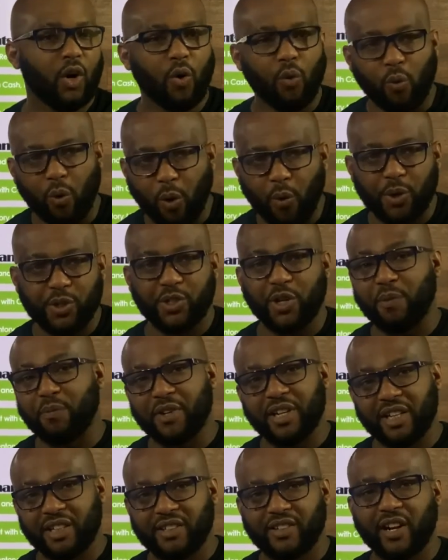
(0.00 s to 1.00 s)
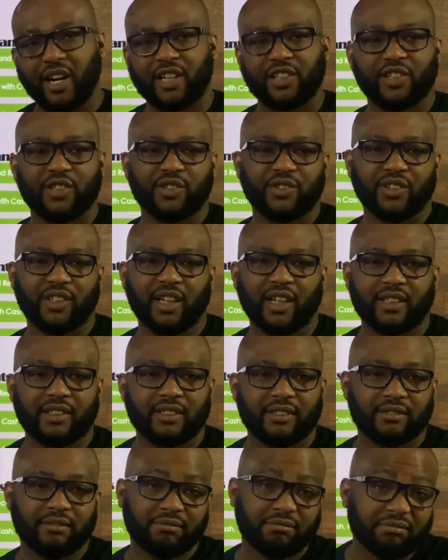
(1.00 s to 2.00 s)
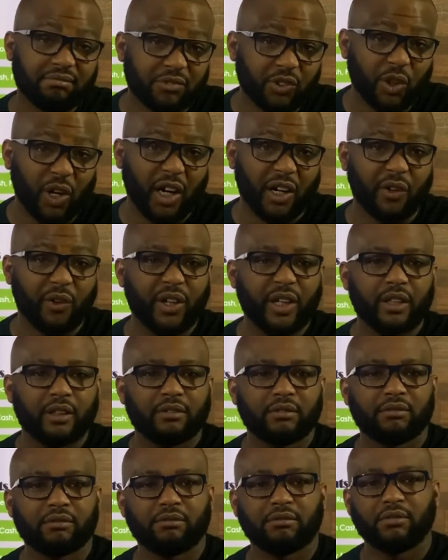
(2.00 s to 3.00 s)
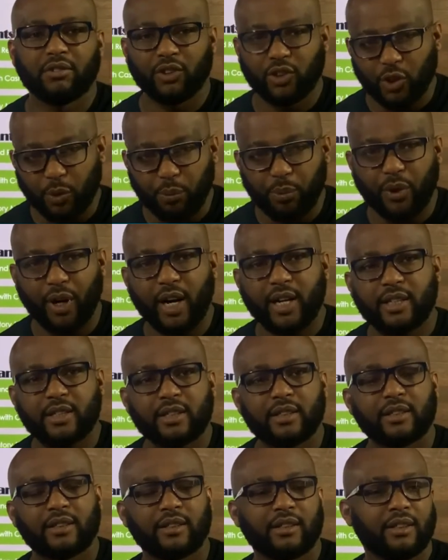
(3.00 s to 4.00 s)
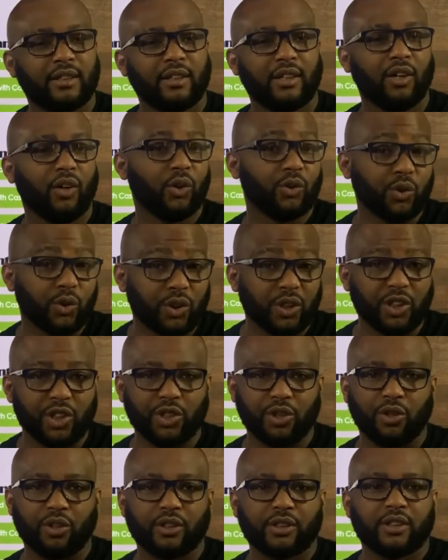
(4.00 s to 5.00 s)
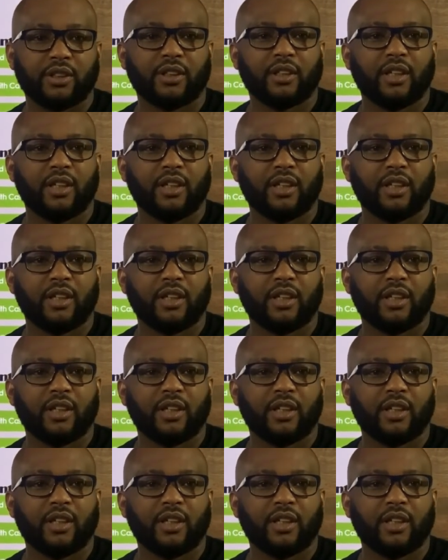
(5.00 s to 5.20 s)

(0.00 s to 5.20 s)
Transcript: What was your immediate reaction to that? You agree, surprised, or totally shocked?